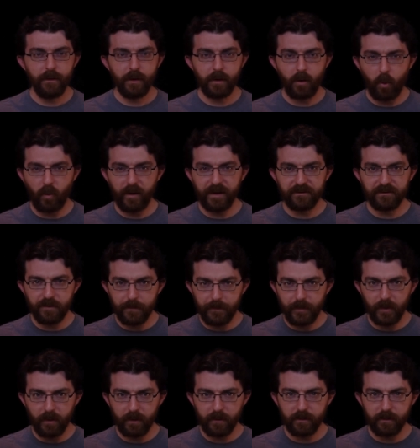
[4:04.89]
According to the
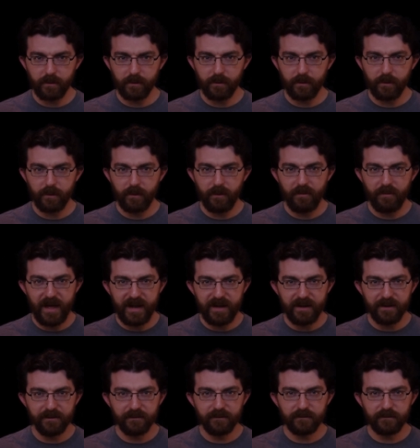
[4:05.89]
book, that
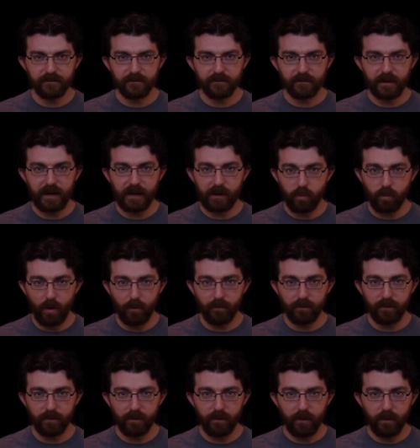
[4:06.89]
is, and I
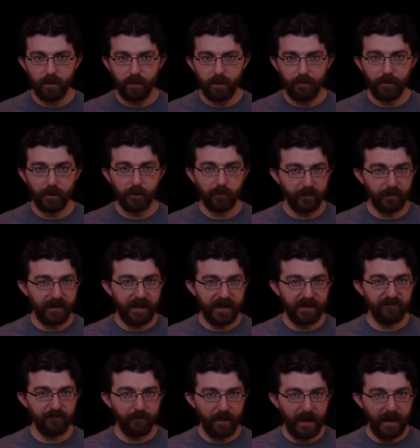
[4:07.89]
quote, the
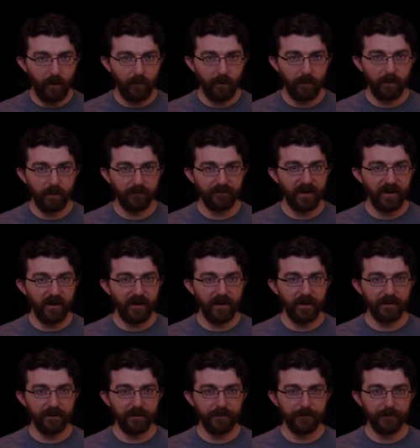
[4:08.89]
creative power of God.